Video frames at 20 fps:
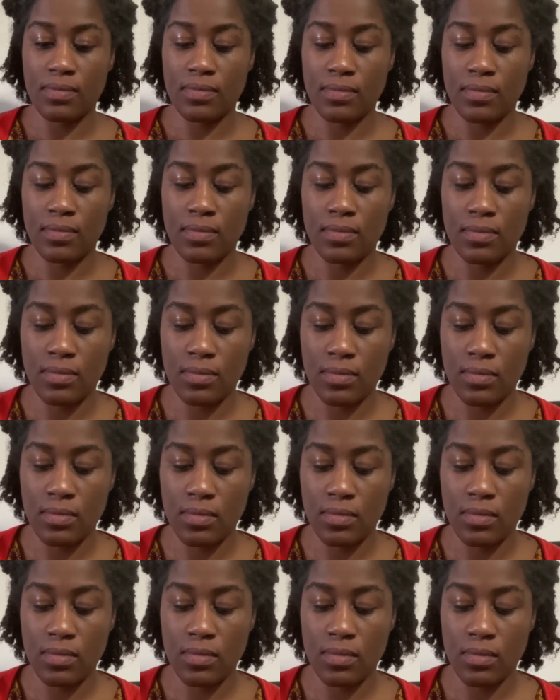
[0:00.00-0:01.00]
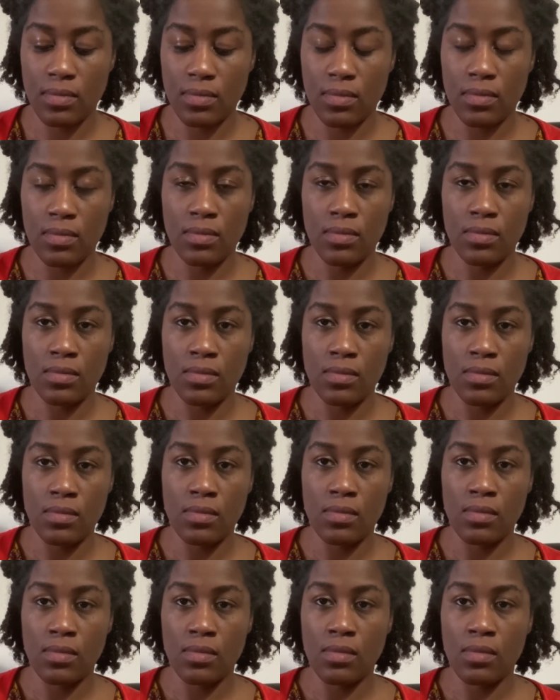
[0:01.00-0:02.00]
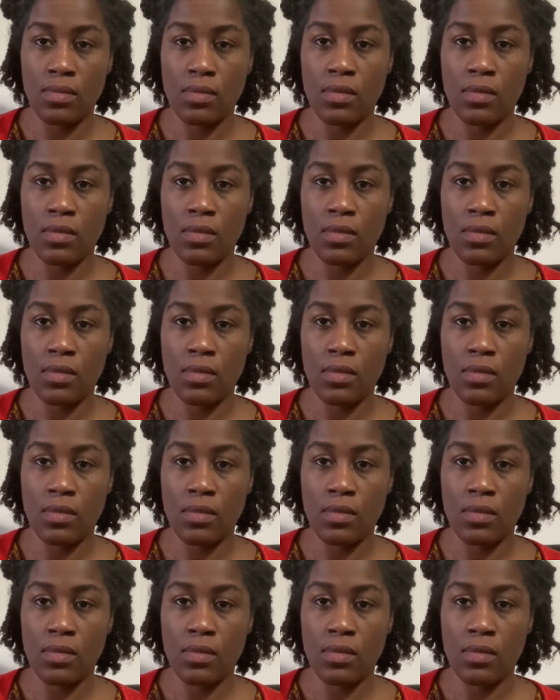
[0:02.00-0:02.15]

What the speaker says: (silence)